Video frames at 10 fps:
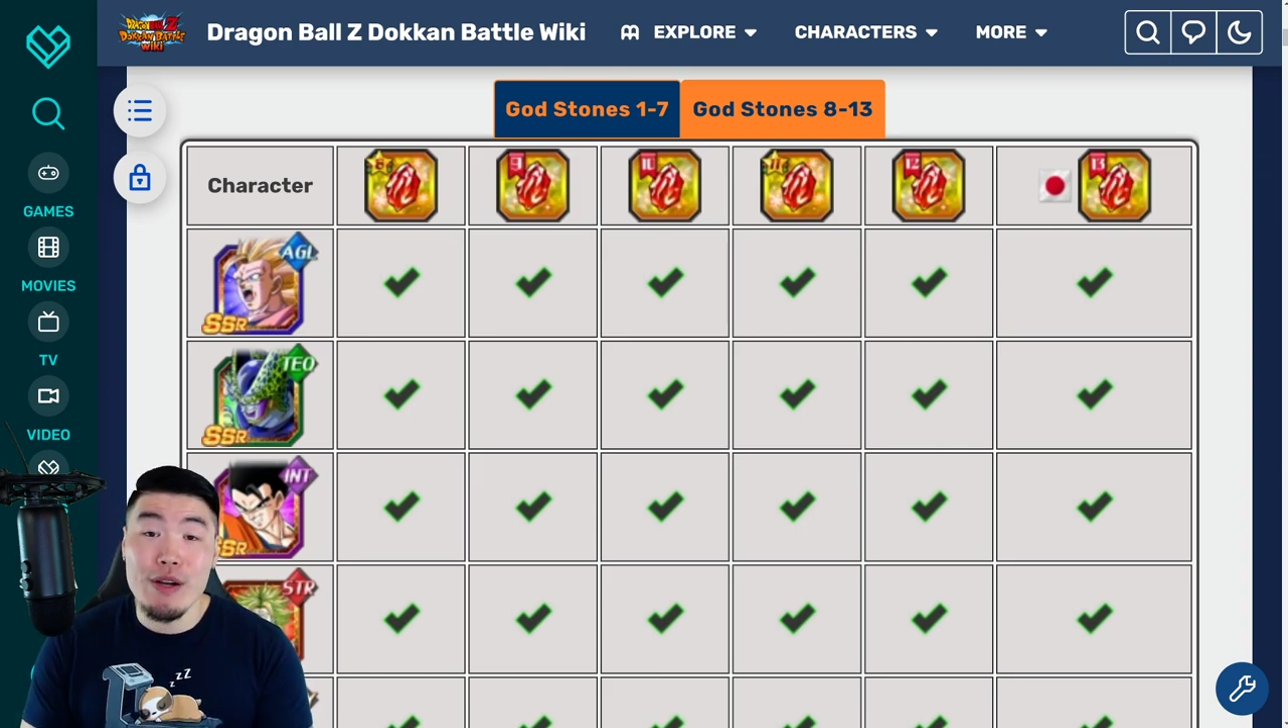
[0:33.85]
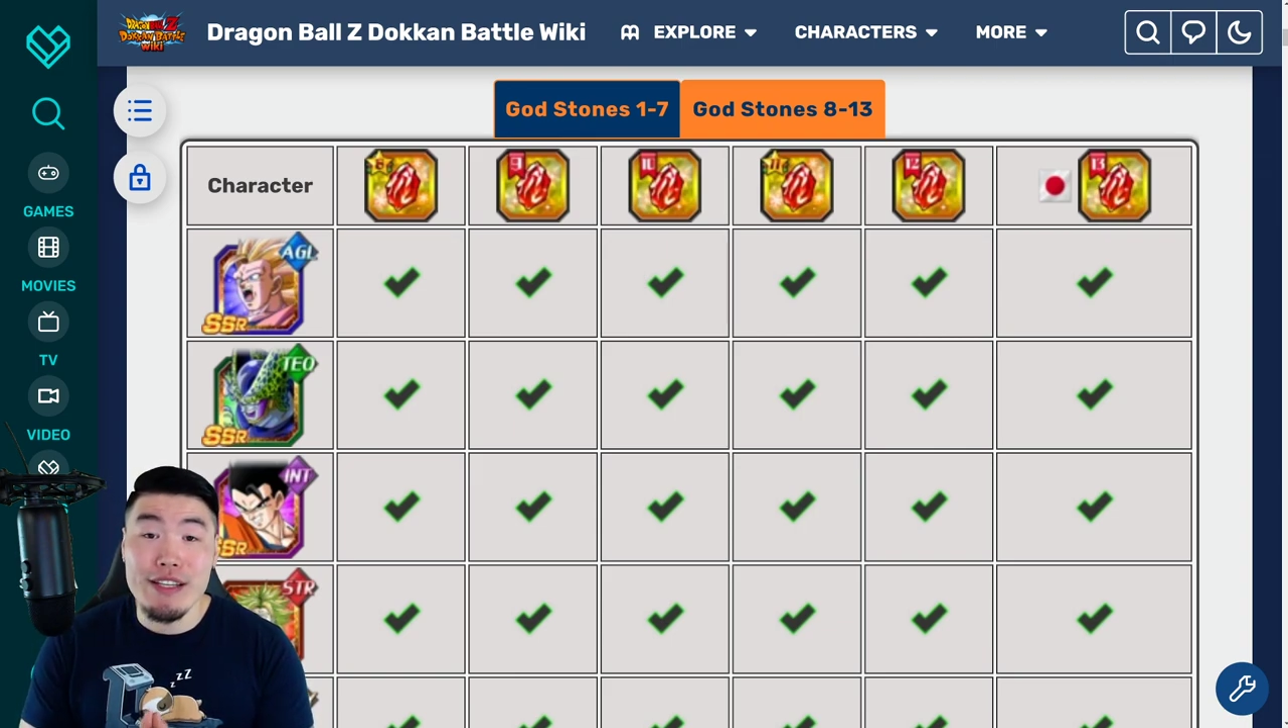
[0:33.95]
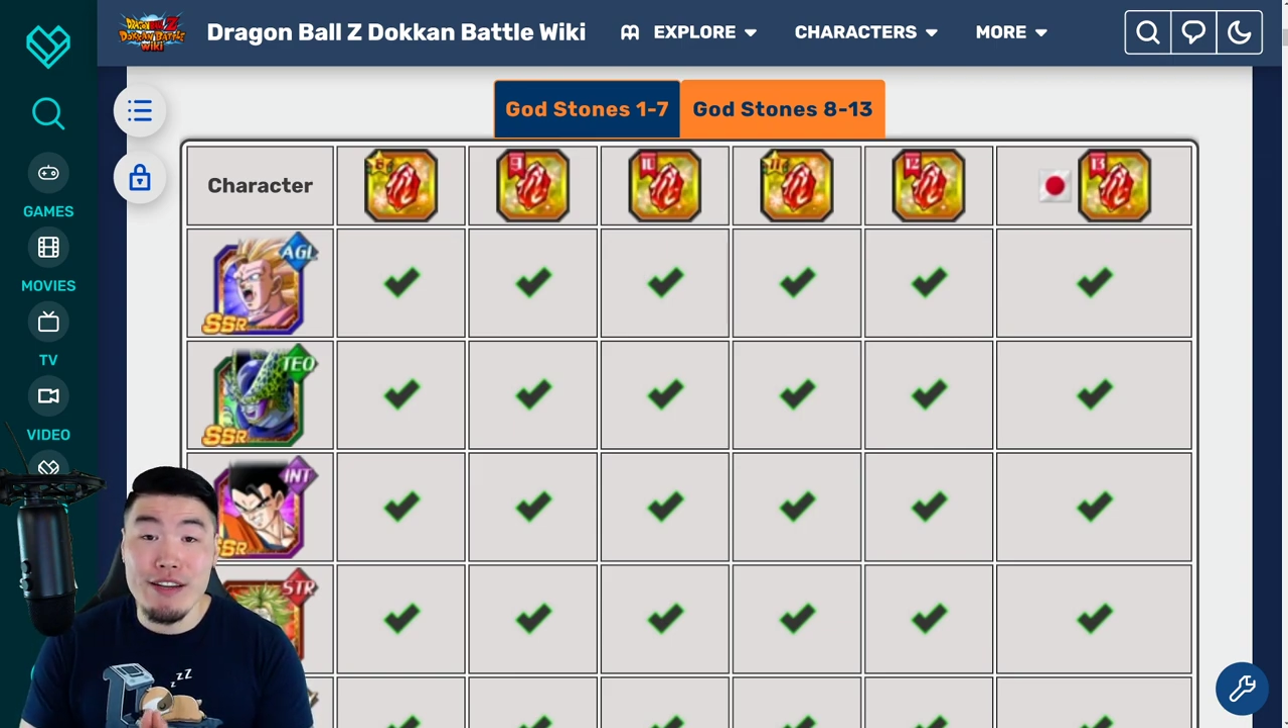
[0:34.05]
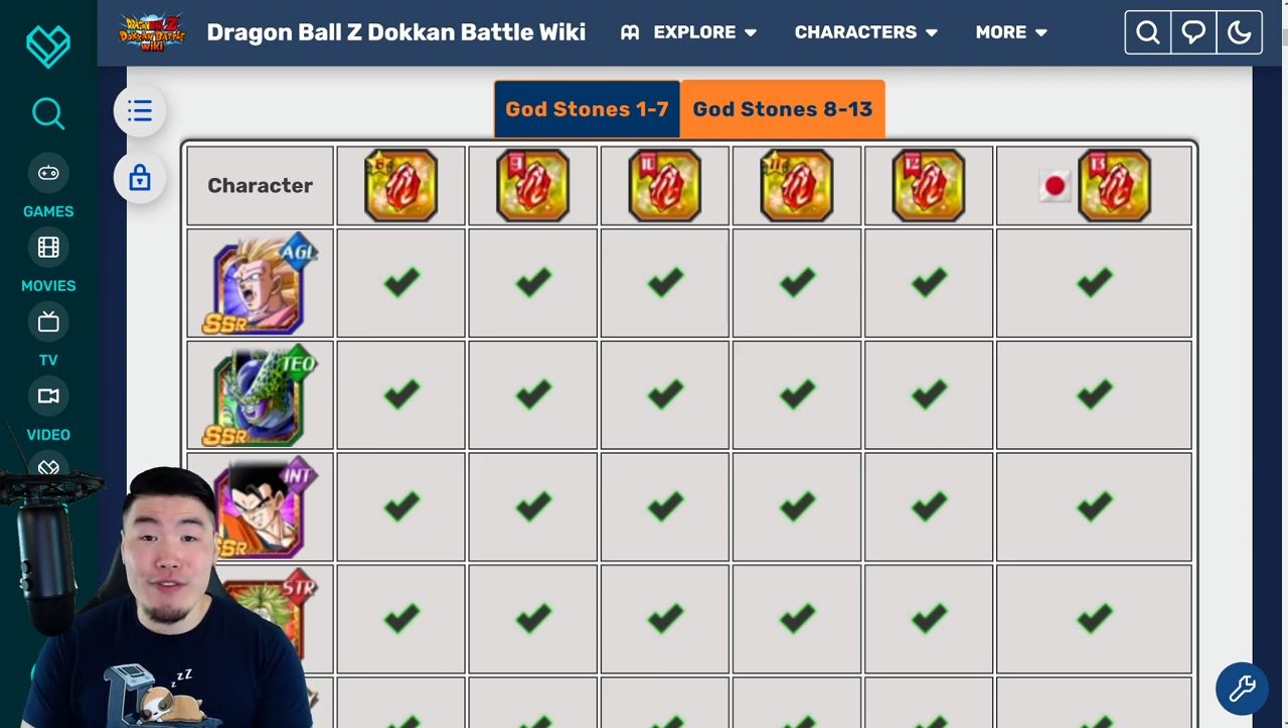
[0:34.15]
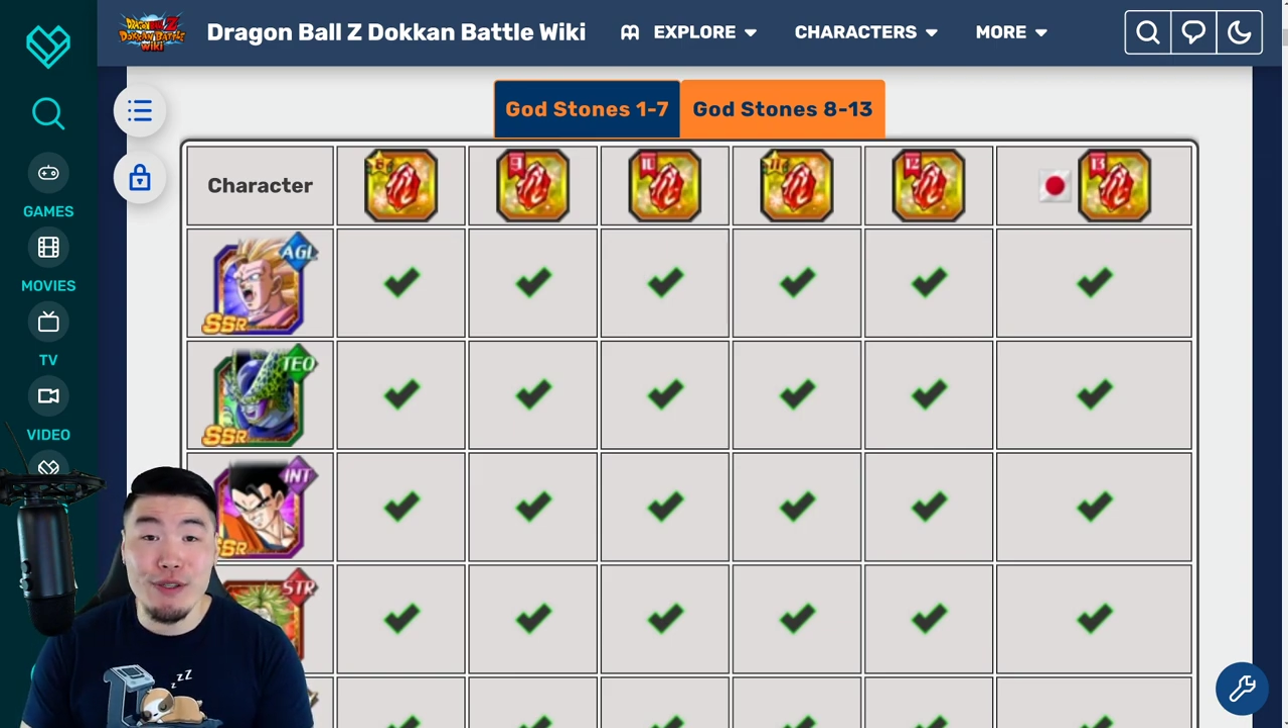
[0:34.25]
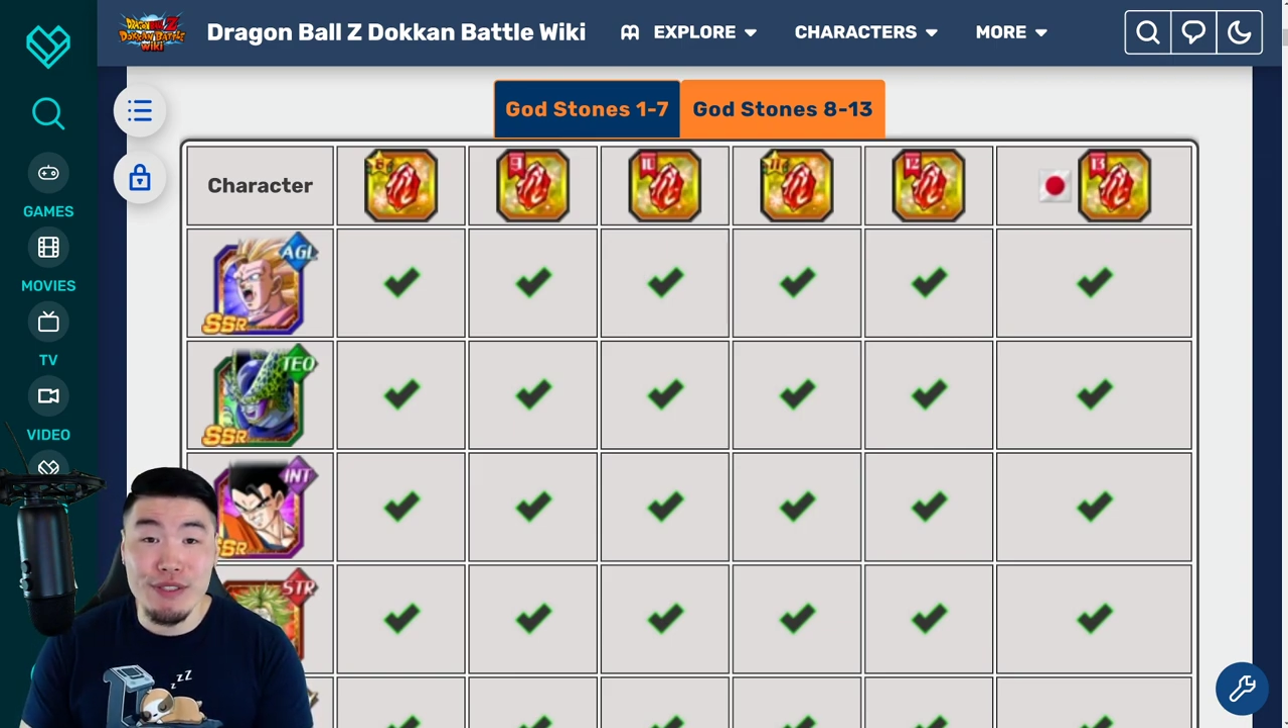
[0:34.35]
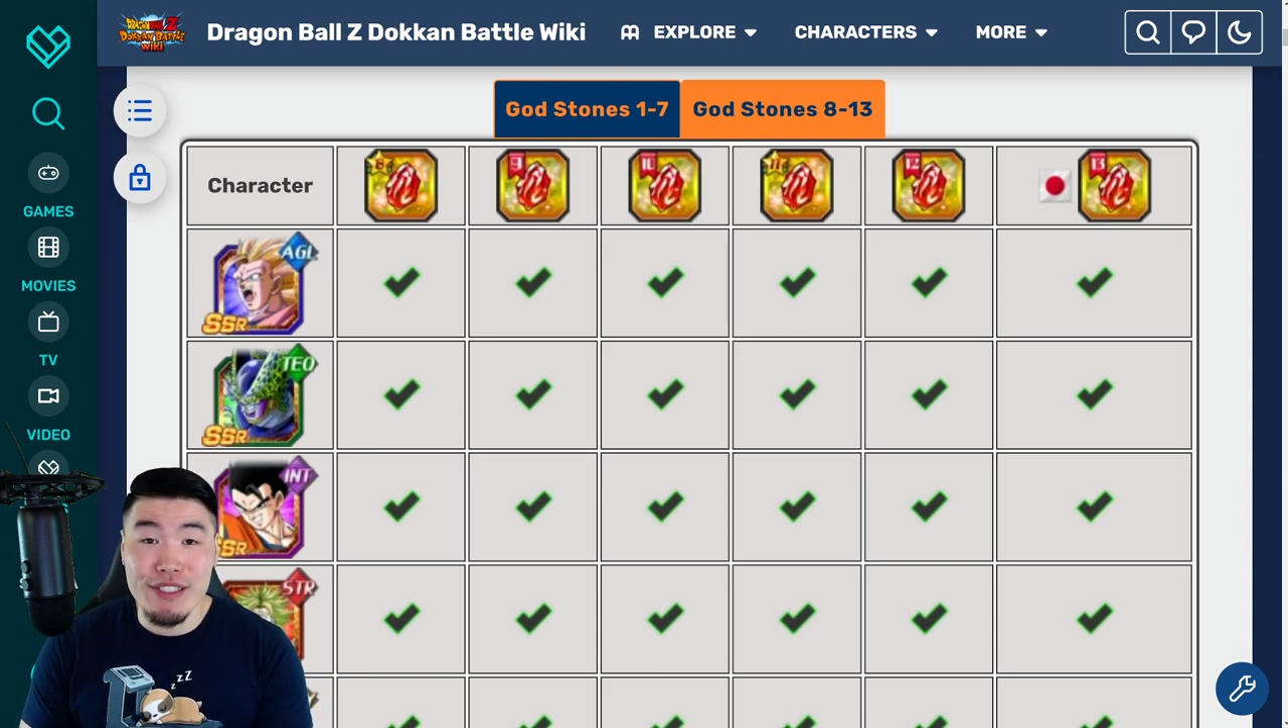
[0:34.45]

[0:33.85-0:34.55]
difficult